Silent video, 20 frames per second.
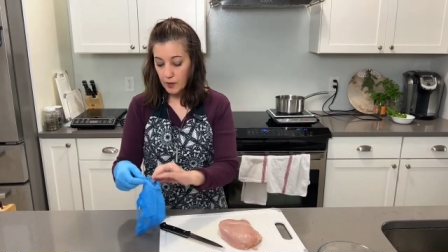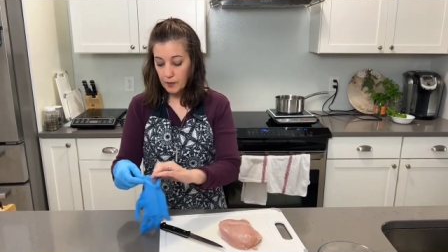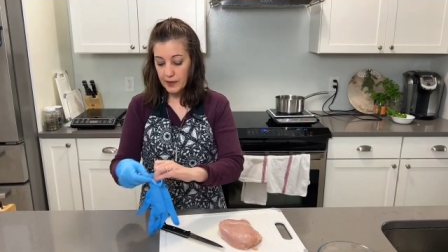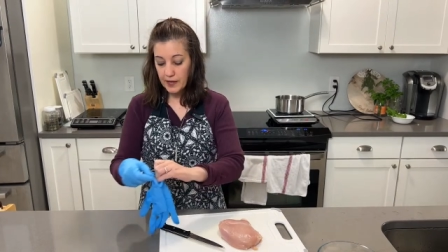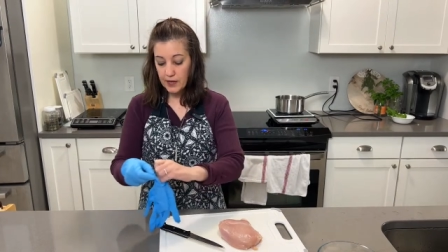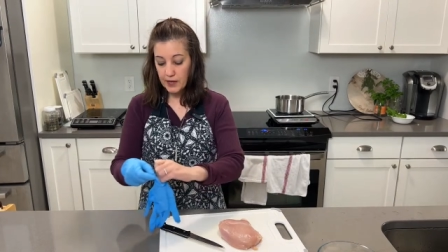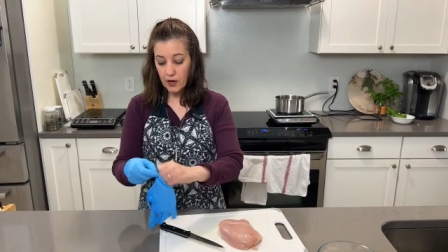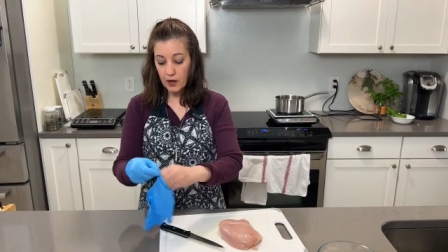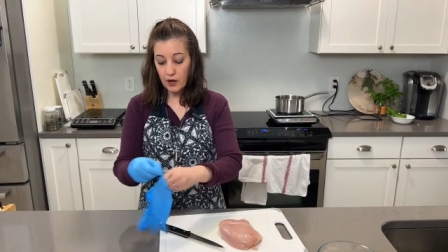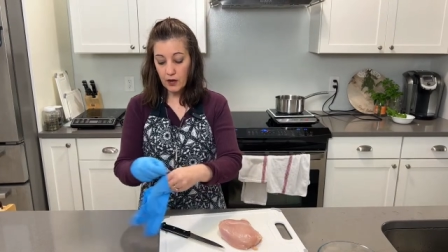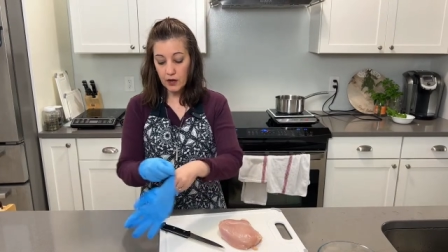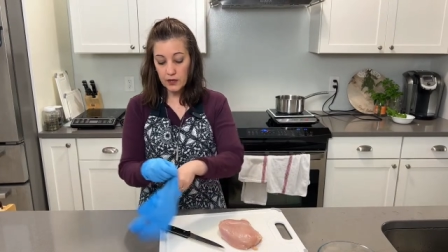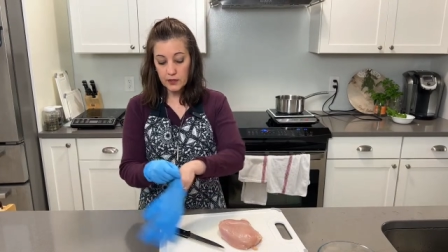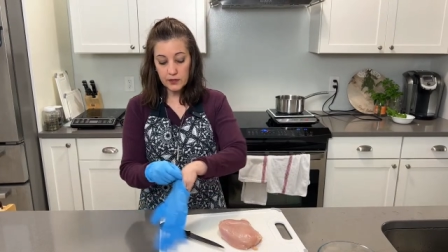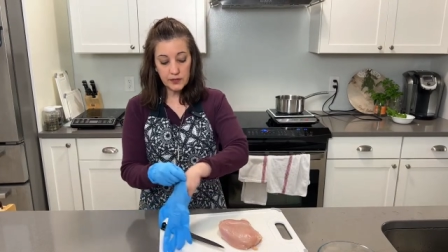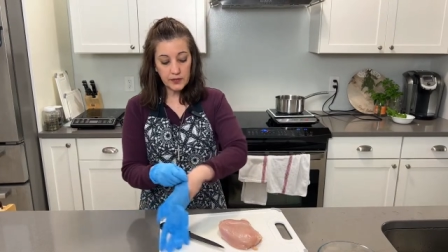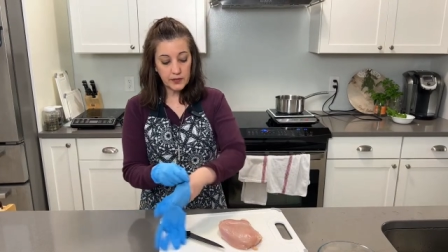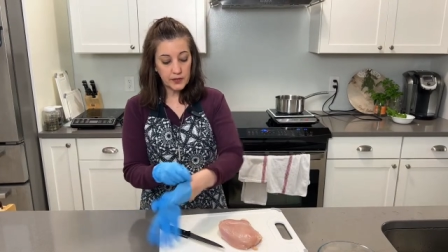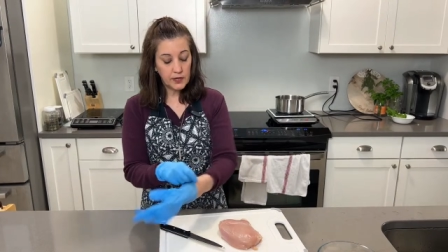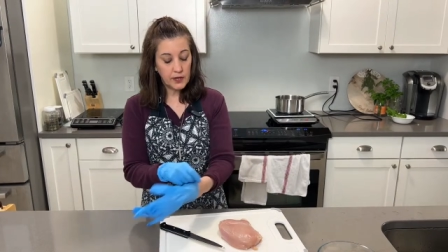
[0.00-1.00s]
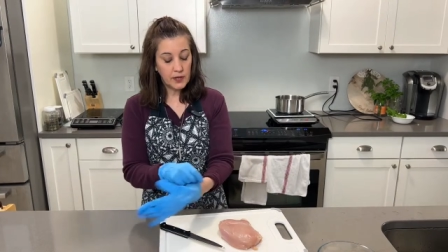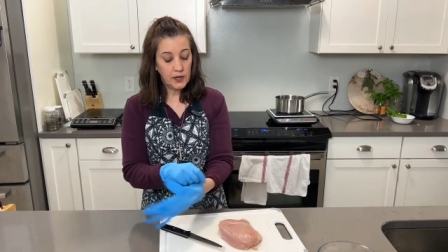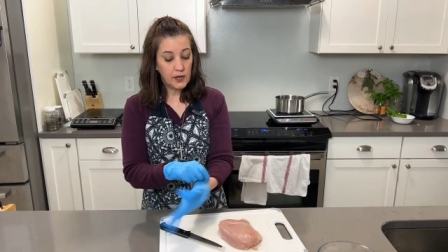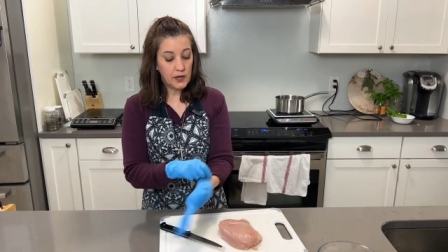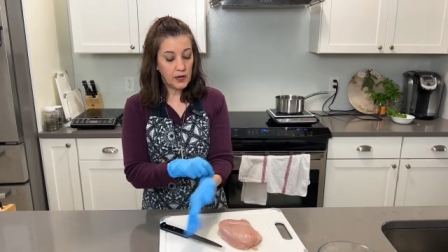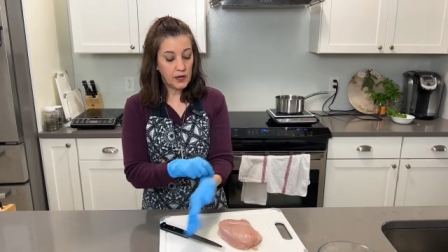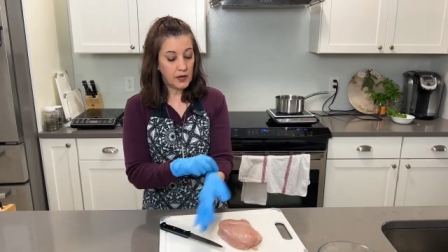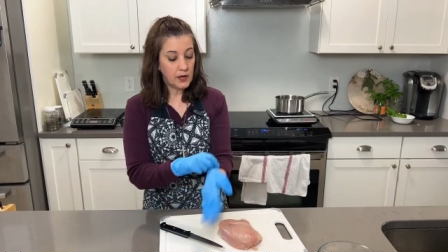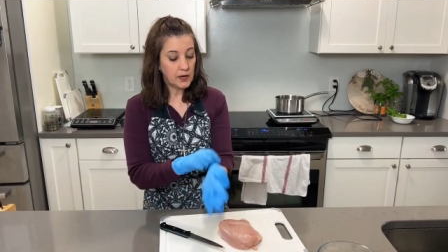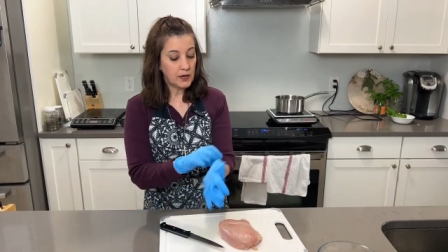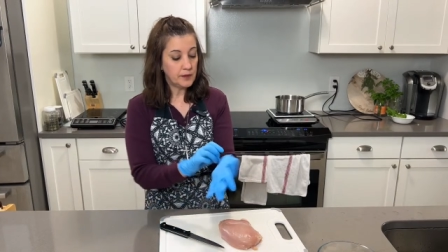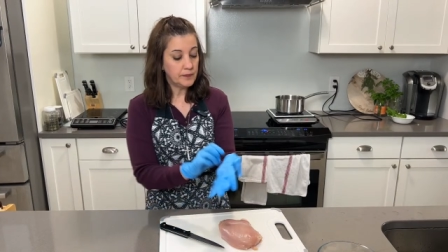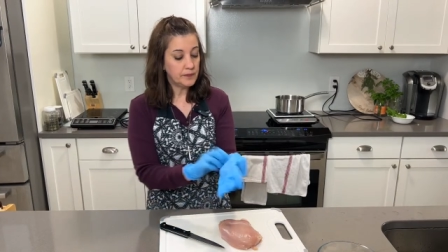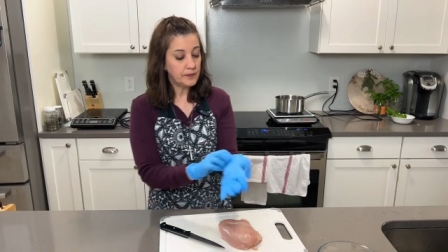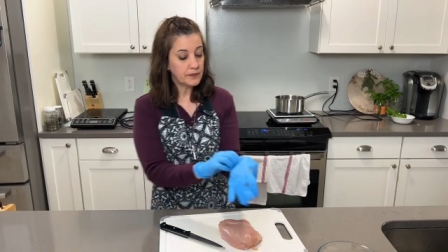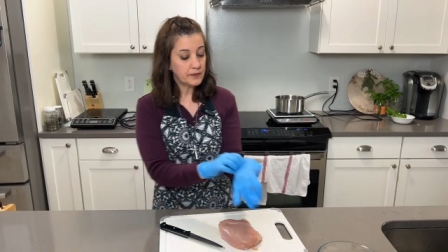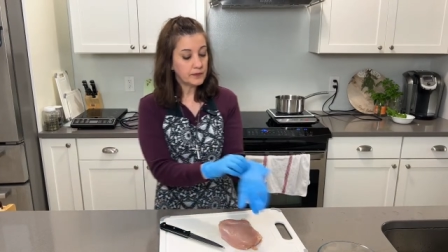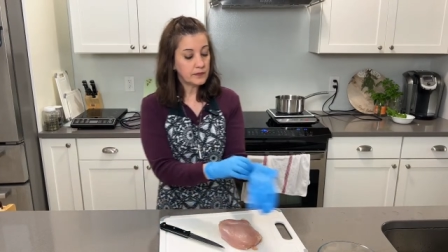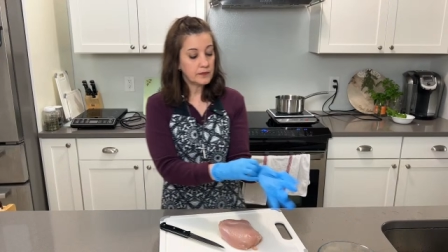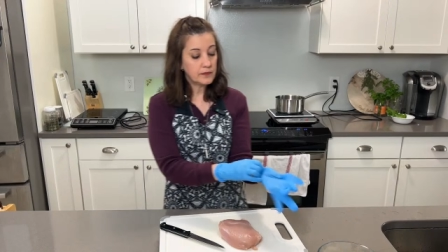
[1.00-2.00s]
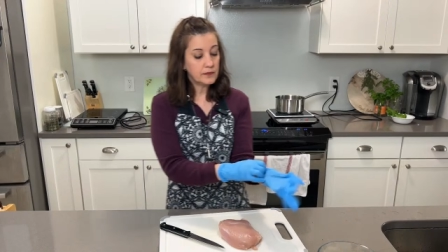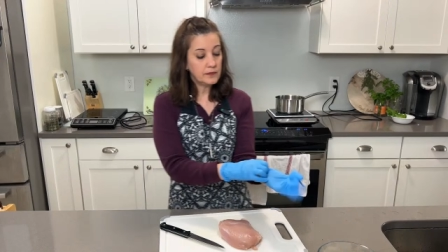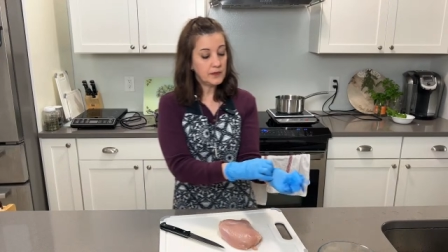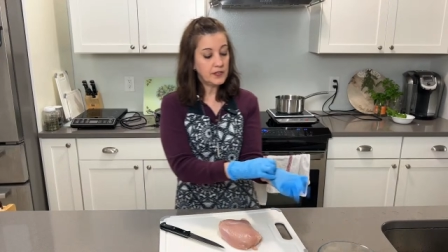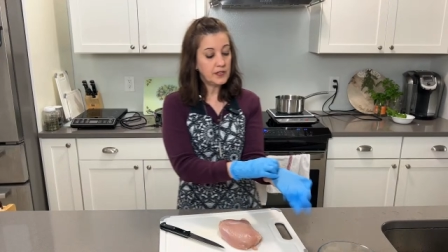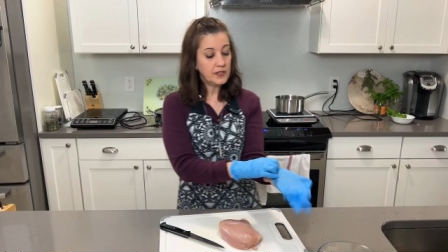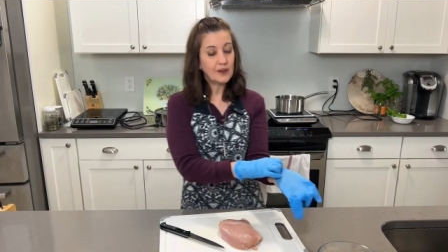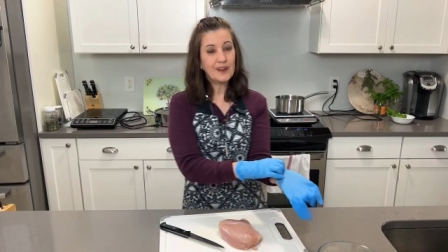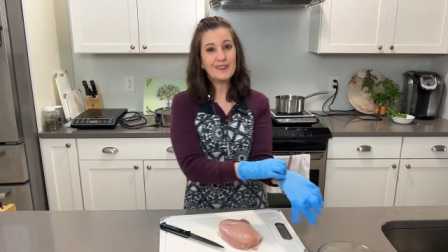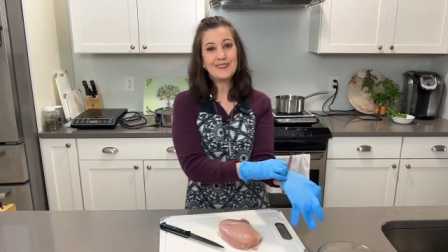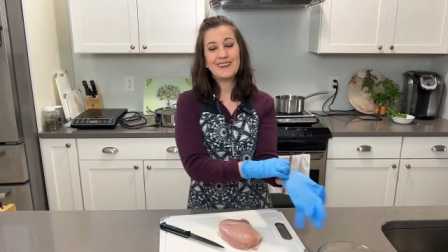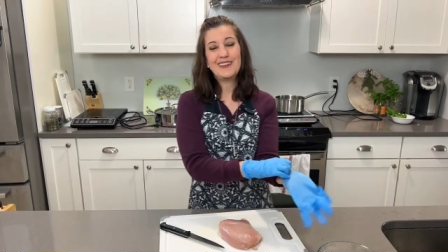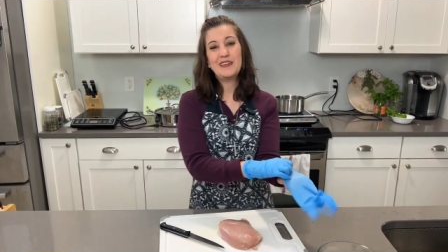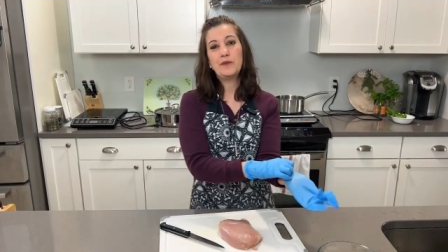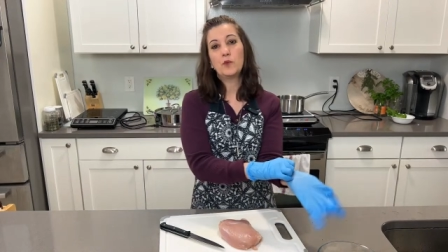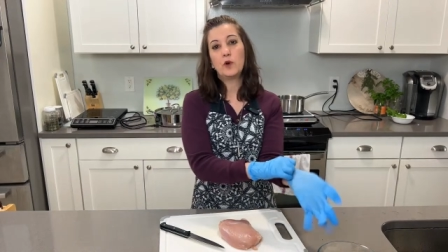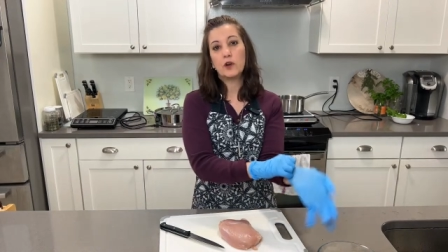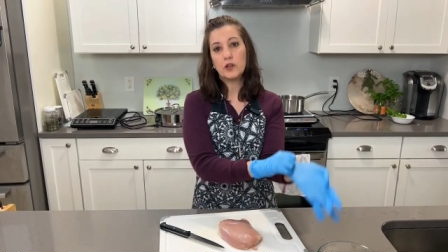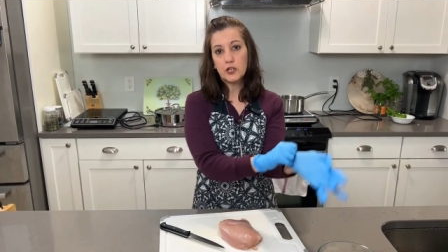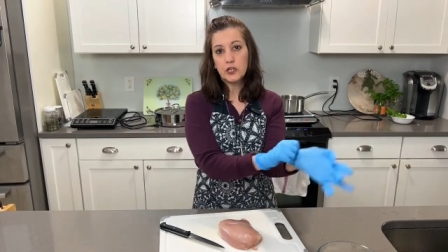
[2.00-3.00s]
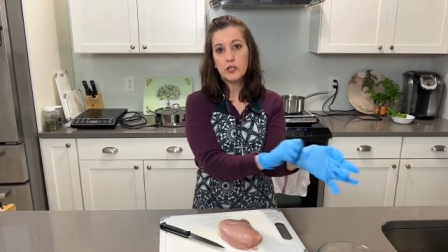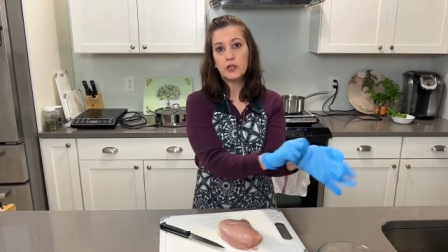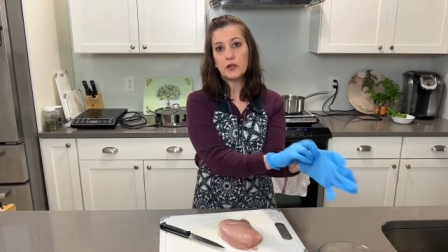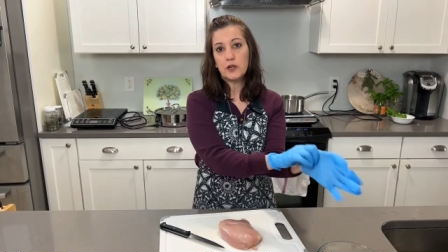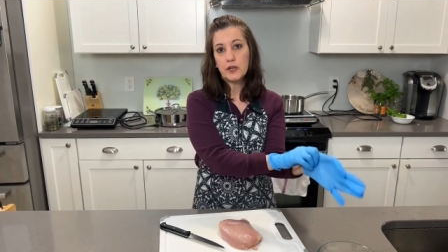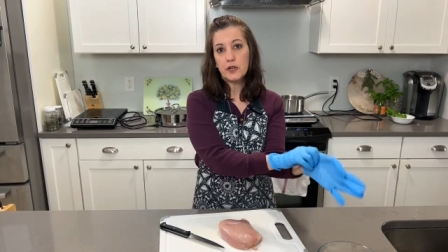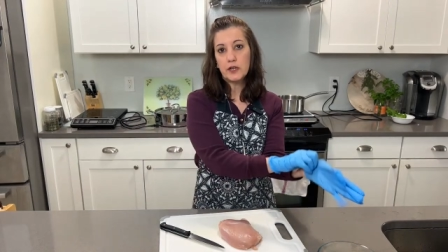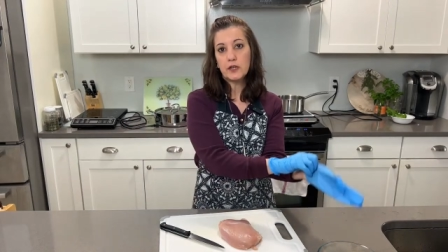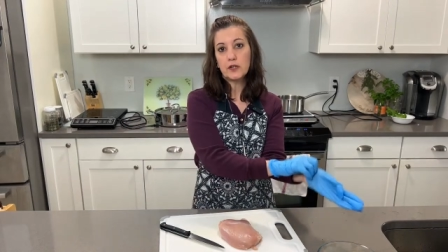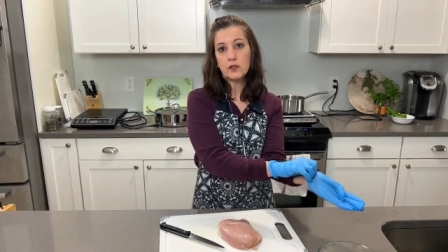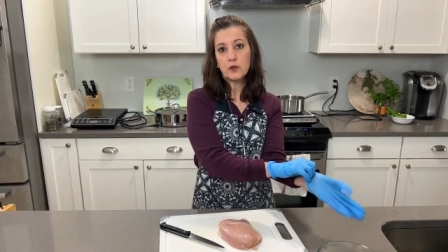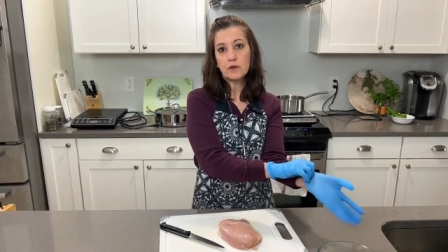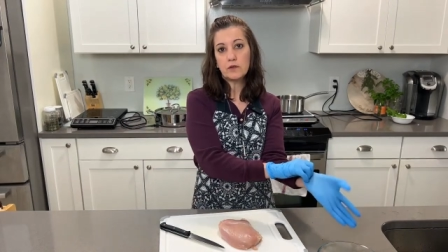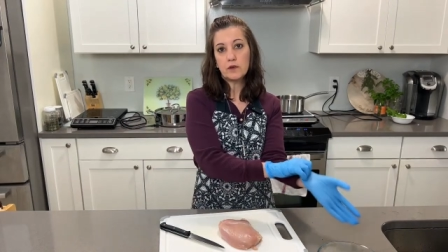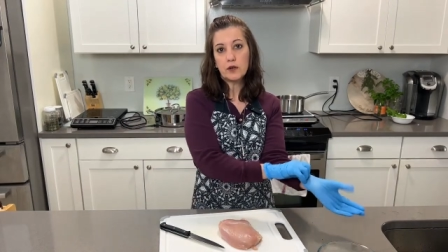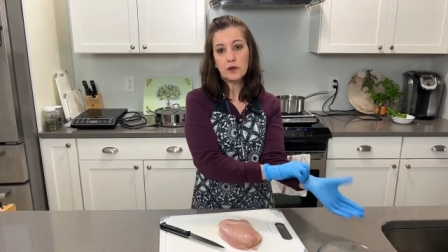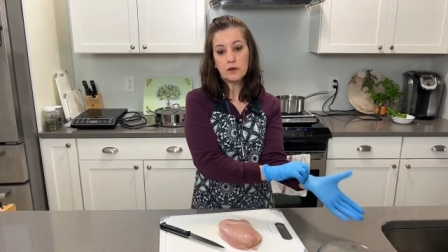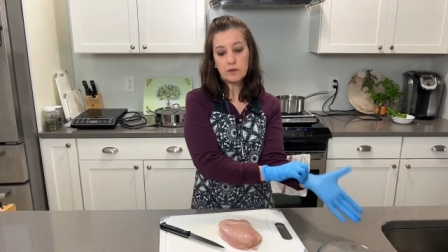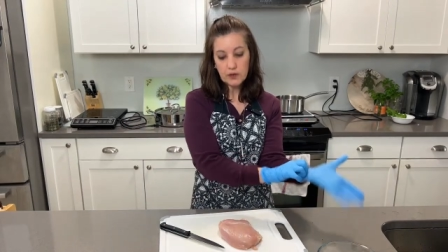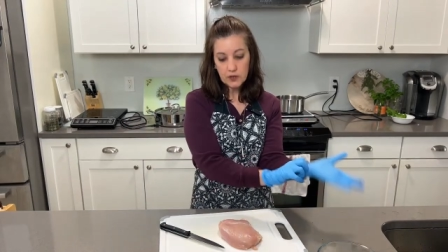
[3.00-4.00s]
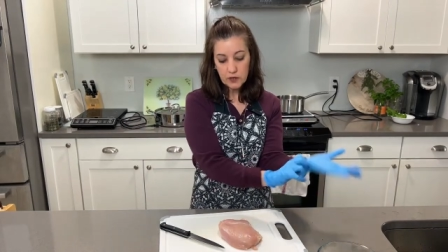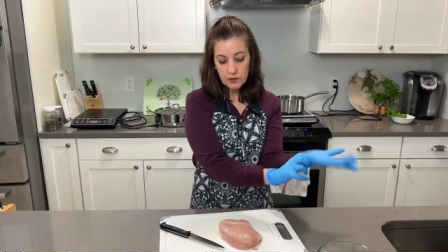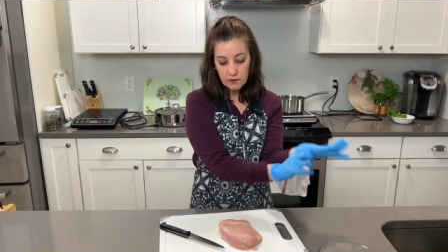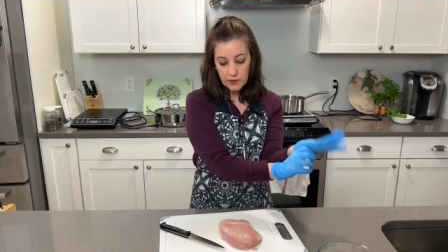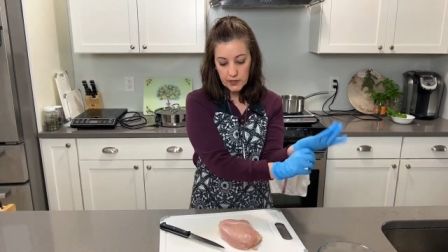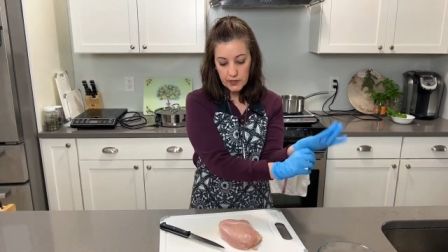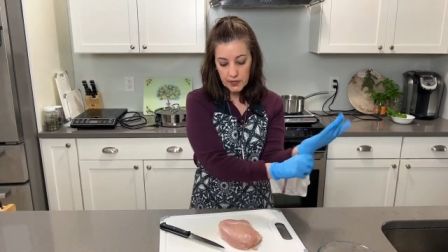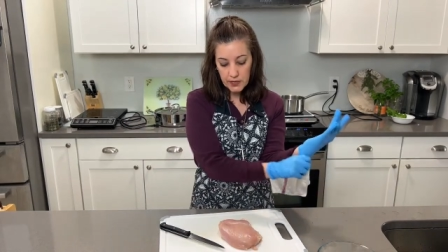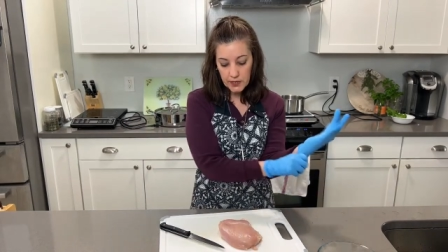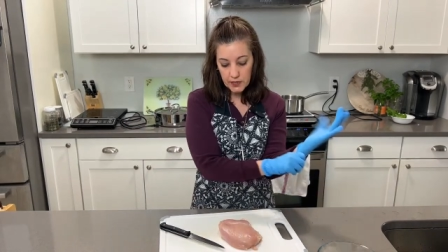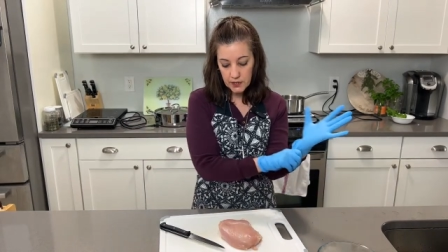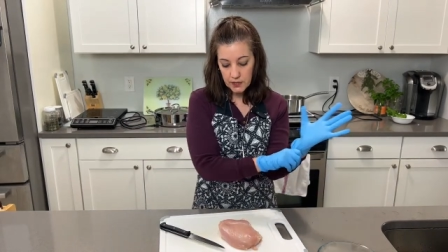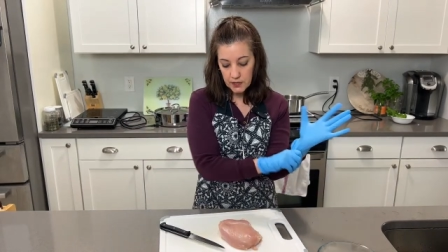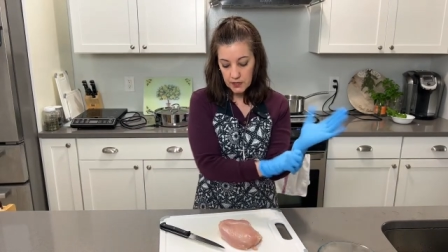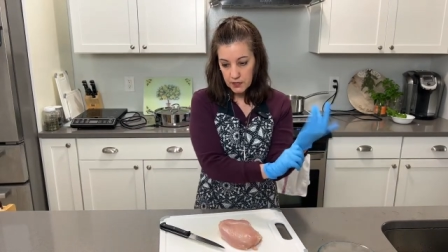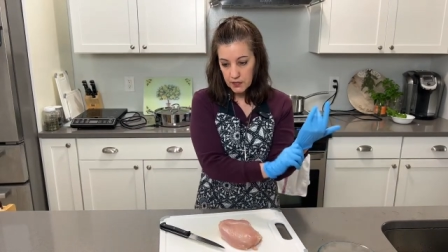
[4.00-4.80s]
because um, you don't have to keep washing your hands over and over and over again,